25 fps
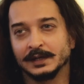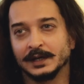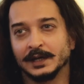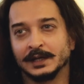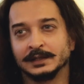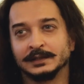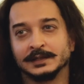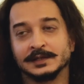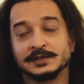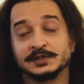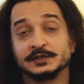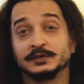
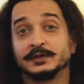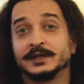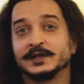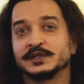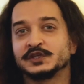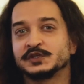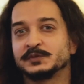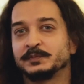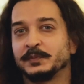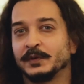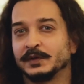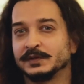Unless you
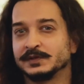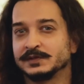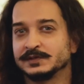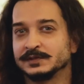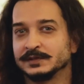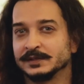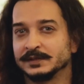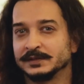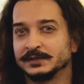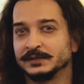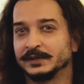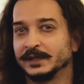get
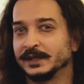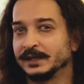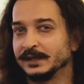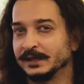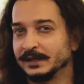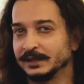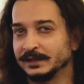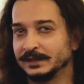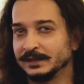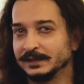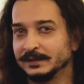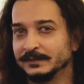sponsored, you get
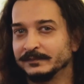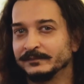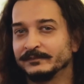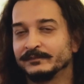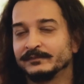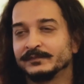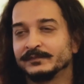lucky.